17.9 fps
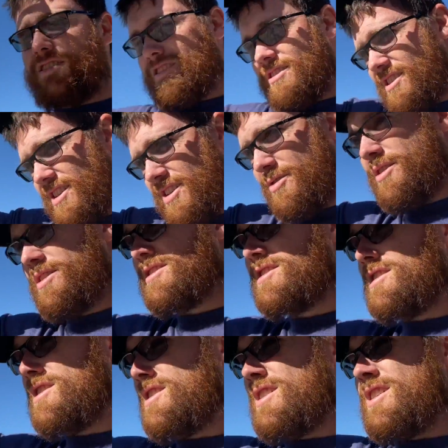Anyways,
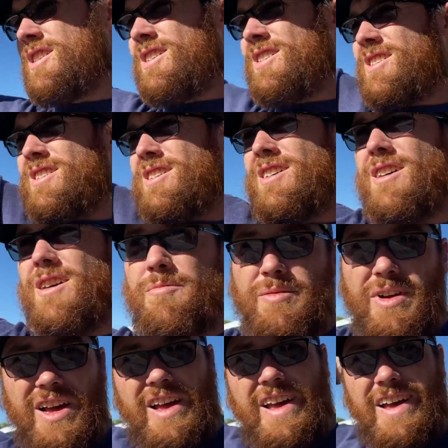
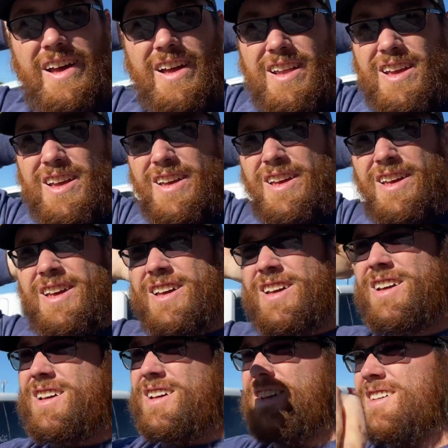um, I had
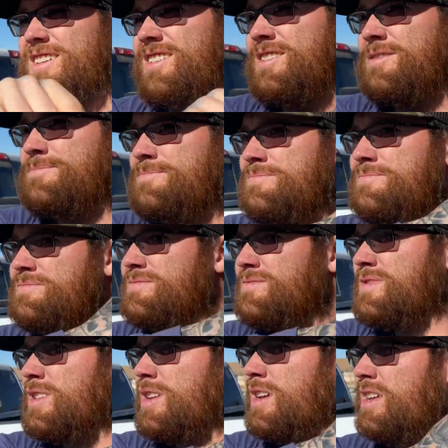a,
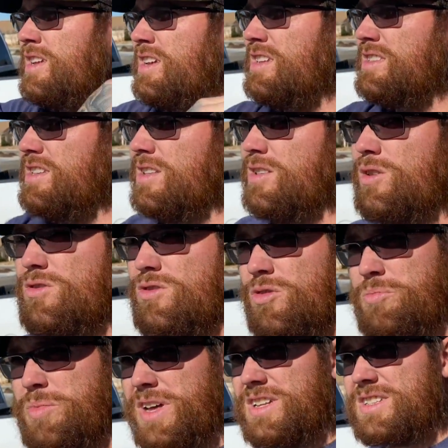the local
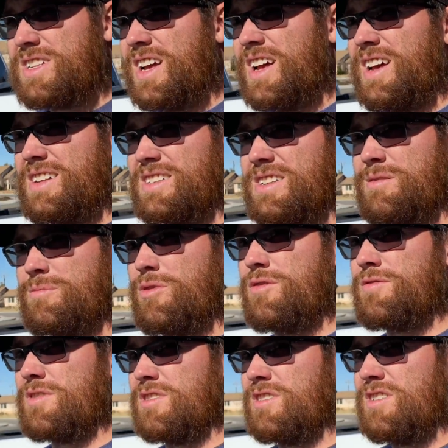pest guys come
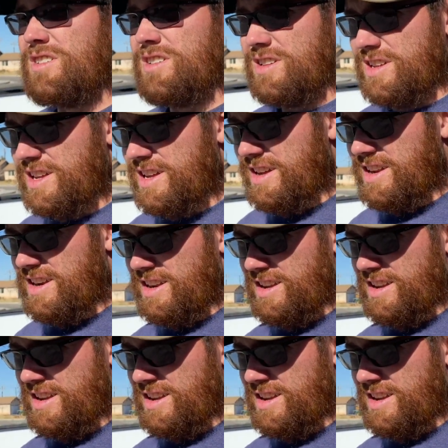over, and